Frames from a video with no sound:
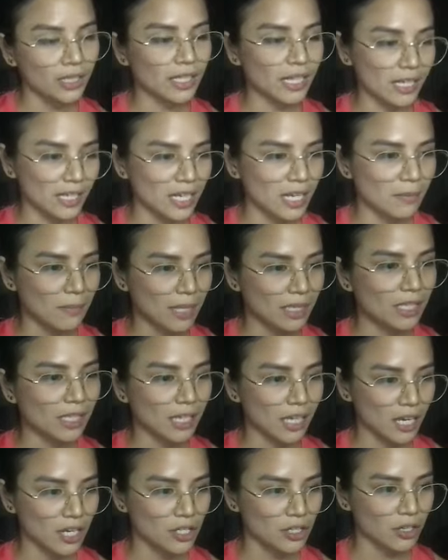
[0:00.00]
taking
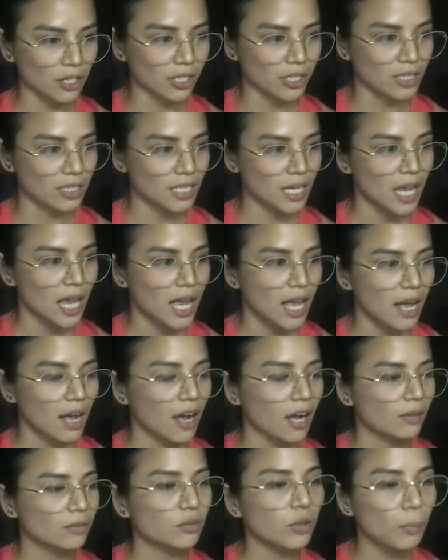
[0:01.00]
medications,
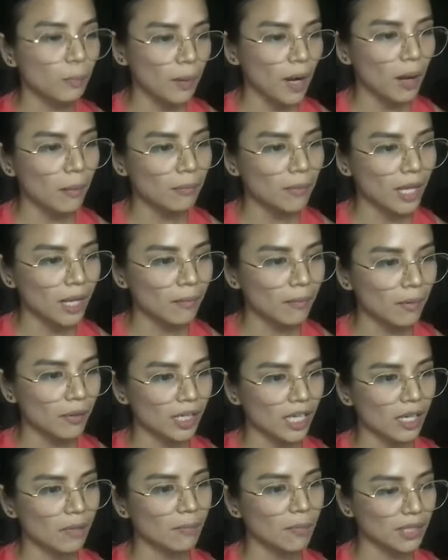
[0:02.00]
no problem,
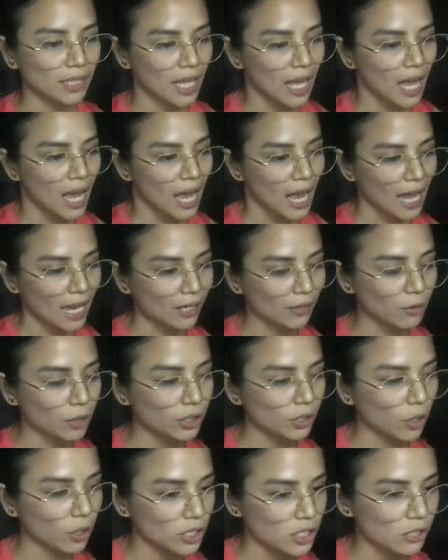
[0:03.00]
okay. But I
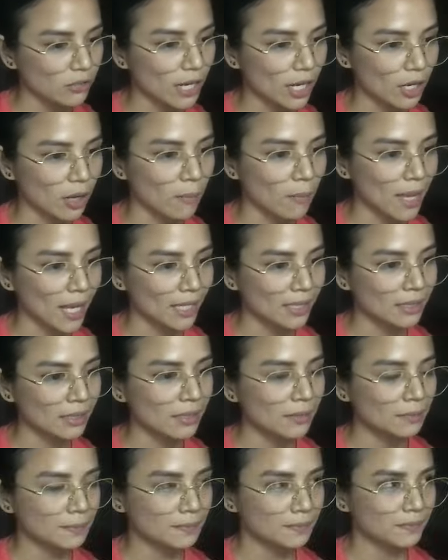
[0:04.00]
would also recommend
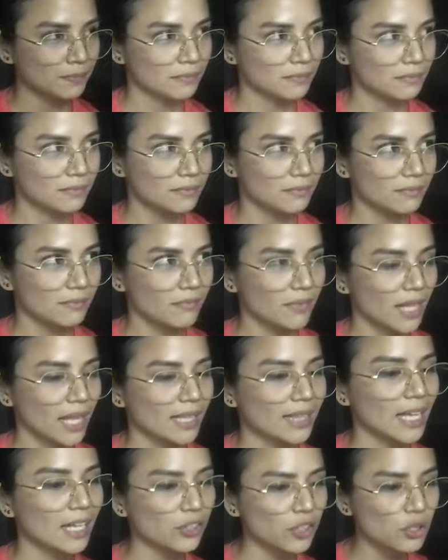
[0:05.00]

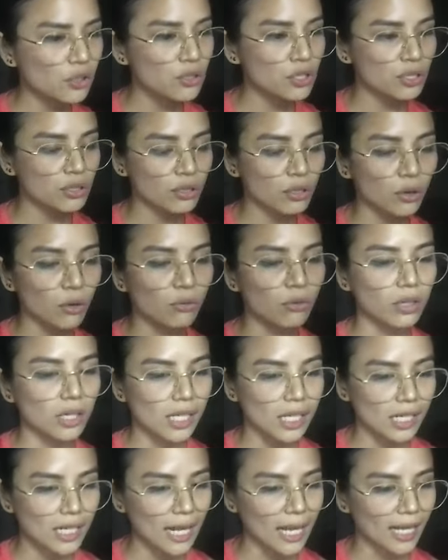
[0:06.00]
that you
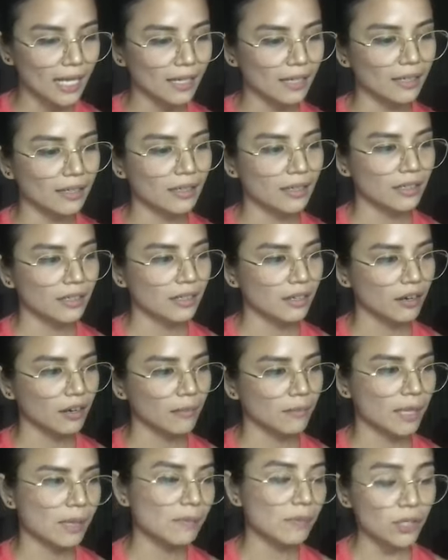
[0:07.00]
slowly, like,
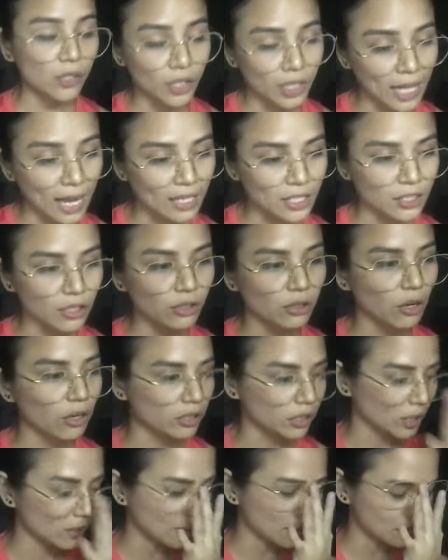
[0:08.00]
maybe you can ask your
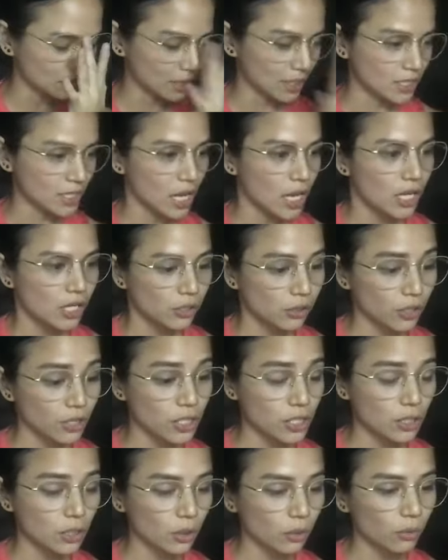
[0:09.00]
doctor about this. You can
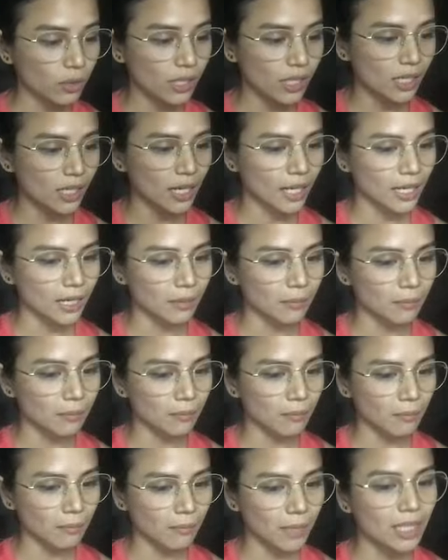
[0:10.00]
slowly, like,
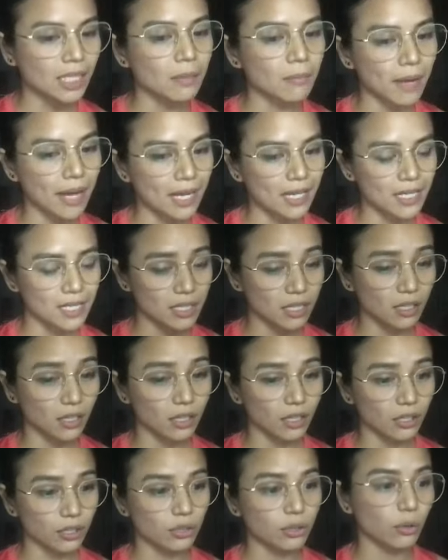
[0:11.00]
minimize
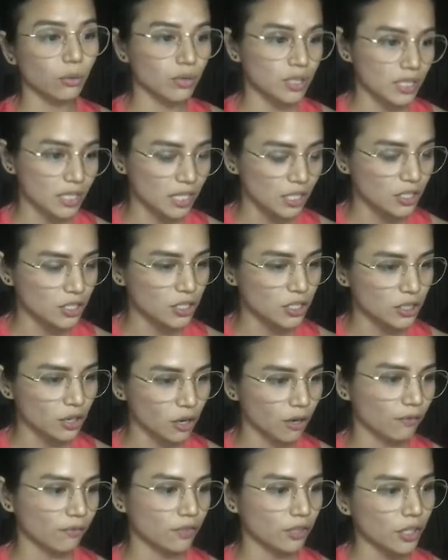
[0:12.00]
the dosage
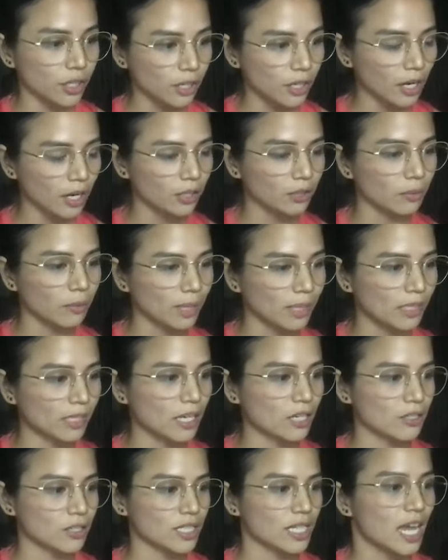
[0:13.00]
of your
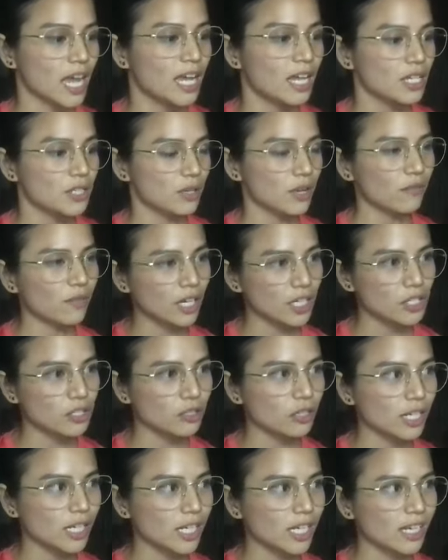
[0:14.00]
medications, so
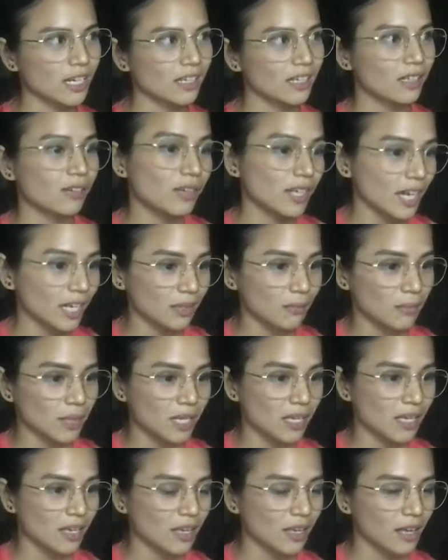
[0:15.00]
eventually you can
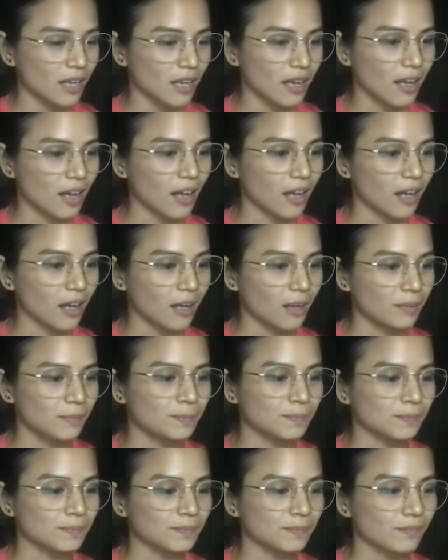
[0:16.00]
be
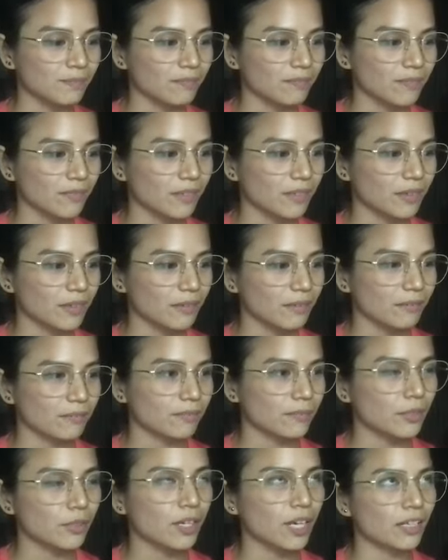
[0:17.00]
um
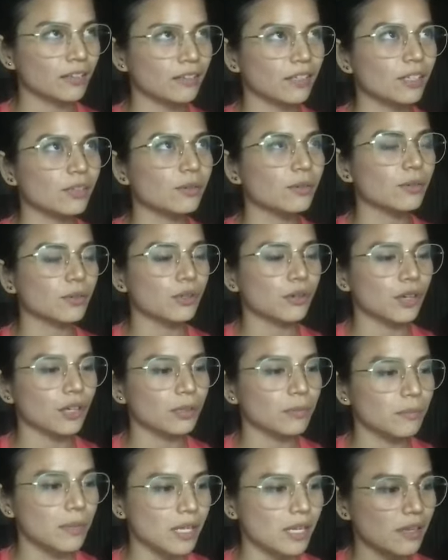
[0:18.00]
you
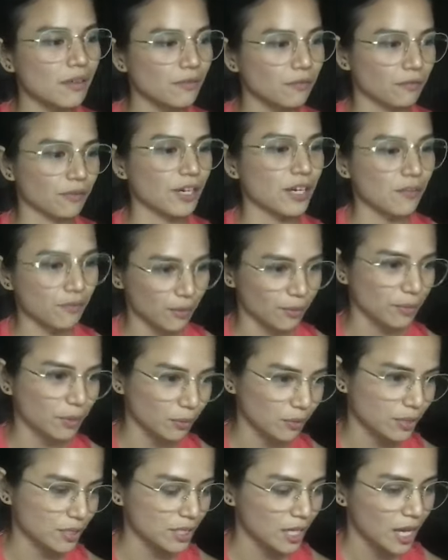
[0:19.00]
could be free from
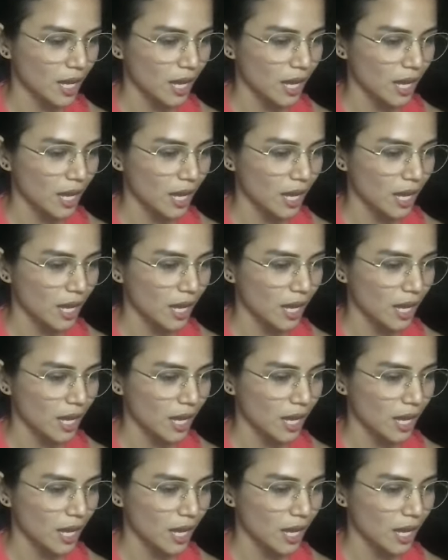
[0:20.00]
those